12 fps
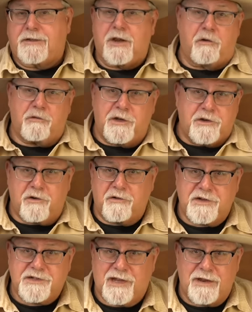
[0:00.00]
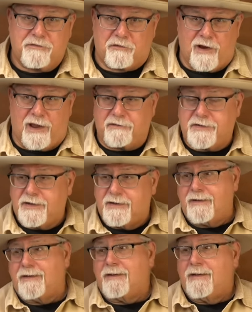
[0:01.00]
totally turned his life around
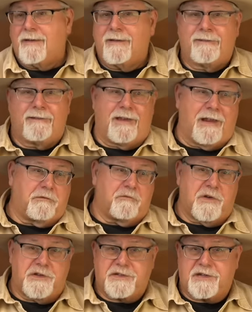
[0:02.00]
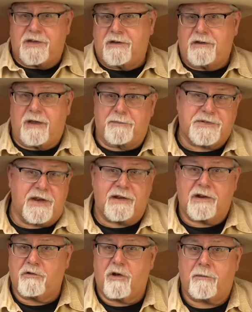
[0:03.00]
and was an
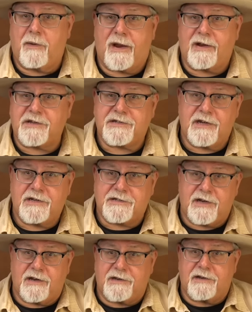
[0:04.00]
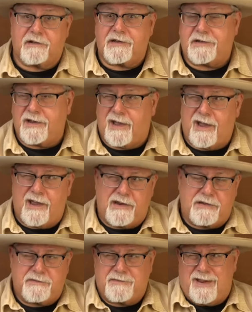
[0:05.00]
upstanding, law-abiding citizen until he
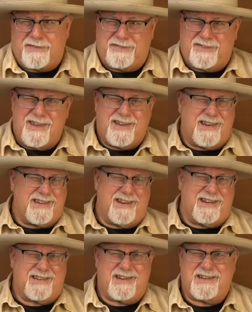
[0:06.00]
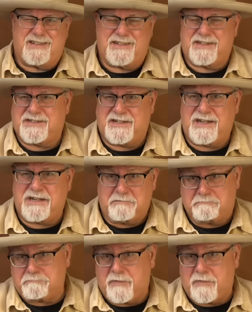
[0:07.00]
died, I think, in 1916.